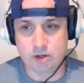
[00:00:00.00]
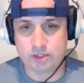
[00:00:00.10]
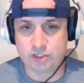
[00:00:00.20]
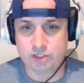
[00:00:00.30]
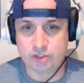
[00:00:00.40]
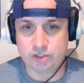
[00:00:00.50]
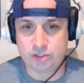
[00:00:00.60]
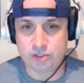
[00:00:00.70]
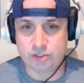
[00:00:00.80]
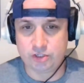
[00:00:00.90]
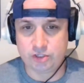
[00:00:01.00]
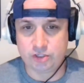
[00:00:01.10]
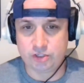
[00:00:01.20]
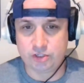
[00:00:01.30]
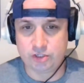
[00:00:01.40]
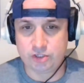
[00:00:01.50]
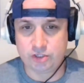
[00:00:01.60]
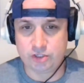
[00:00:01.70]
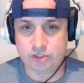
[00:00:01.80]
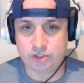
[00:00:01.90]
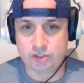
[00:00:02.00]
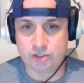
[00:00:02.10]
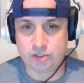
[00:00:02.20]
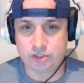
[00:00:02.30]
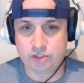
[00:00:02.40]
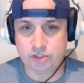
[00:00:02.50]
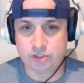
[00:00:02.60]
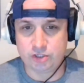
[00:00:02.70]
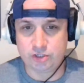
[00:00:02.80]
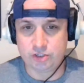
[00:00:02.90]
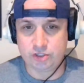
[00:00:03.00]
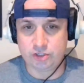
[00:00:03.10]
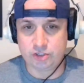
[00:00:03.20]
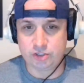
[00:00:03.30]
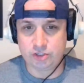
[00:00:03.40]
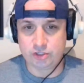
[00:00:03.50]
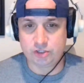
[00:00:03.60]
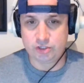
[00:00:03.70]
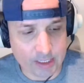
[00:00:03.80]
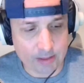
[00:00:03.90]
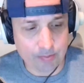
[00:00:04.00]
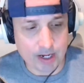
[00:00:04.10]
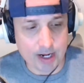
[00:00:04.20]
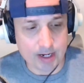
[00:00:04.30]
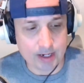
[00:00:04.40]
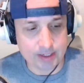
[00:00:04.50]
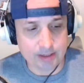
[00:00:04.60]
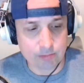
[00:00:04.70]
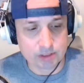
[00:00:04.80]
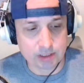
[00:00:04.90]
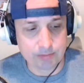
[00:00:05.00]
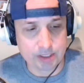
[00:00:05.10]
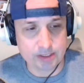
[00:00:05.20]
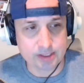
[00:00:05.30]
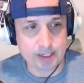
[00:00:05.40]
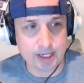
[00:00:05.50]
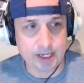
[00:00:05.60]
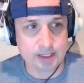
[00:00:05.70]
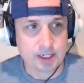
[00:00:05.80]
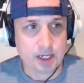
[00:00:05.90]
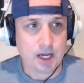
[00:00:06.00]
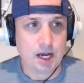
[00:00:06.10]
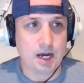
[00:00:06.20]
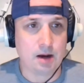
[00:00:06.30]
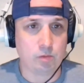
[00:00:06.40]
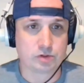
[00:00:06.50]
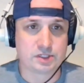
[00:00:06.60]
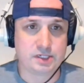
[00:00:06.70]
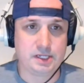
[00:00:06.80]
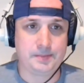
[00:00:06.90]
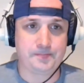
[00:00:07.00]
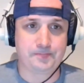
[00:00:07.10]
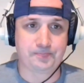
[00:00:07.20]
No issues. I hope that is right, but I do think we need to keep an eye on it. He was limited today. We'll see